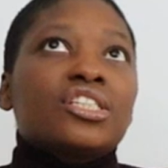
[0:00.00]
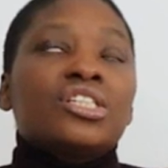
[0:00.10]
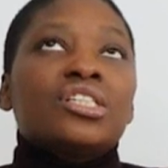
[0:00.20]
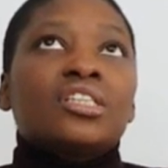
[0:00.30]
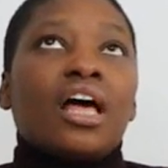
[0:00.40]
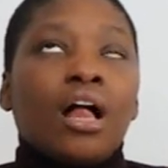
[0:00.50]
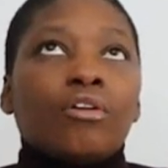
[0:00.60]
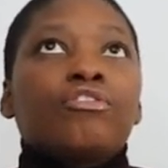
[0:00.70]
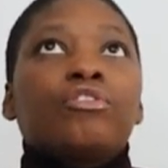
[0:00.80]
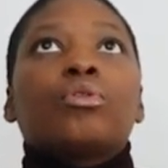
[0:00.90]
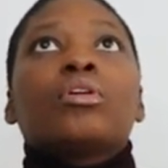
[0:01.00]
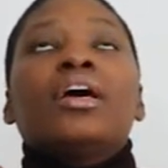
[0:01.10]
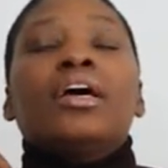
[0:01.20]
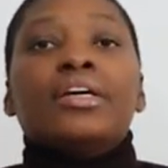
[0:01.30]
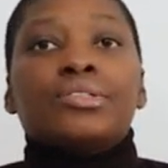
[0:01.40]
as it is helpful,
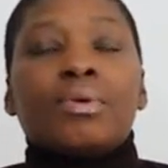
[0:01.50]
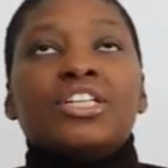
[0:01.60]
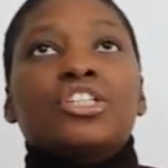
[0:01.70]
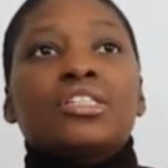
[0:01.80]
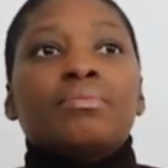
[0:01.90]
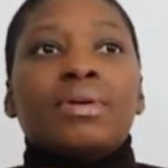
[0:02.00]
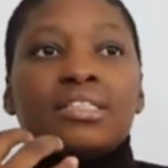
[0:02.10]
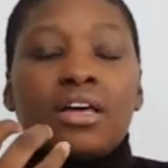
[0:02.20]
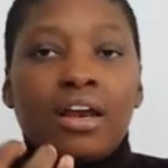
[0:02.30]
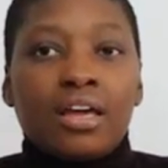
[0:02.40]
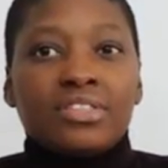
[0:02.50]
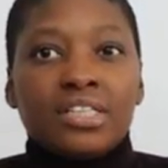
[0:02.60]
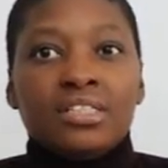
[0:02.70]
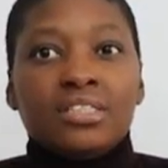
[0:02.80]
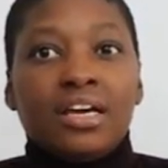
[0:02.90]
as much as it makes our lives
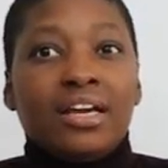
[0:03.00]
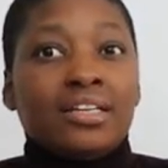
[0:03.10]
easier,